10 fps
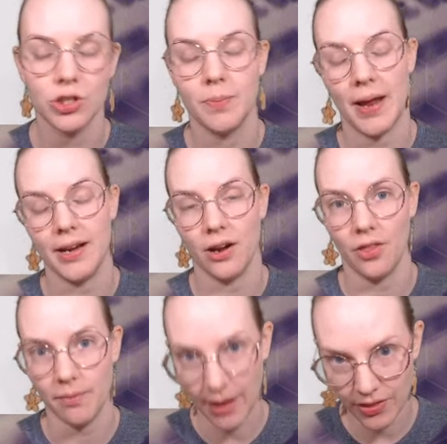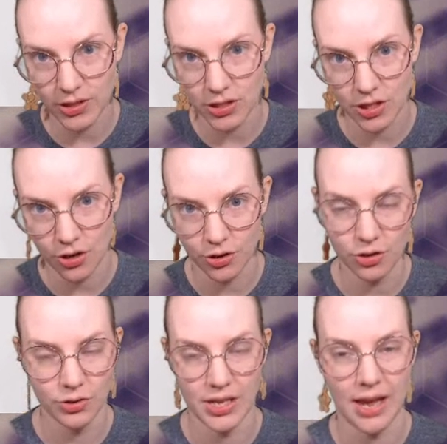depending on the methods that you're
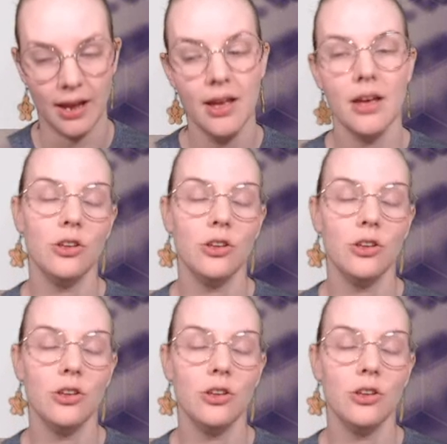using,